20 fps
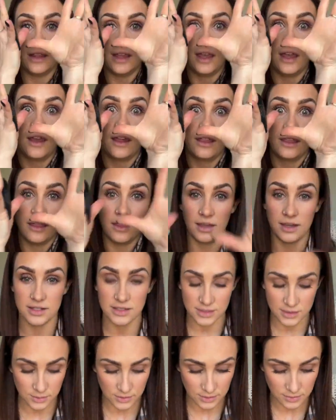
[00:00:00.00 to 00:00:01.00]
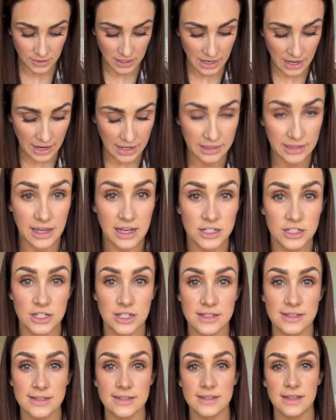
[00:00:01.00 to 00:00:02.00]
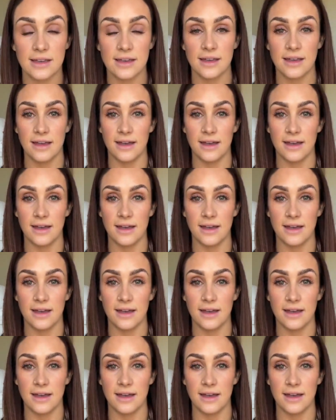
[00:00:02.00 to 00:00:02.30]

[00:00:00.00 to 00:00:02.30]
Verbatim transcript: like, this with my eyelashes.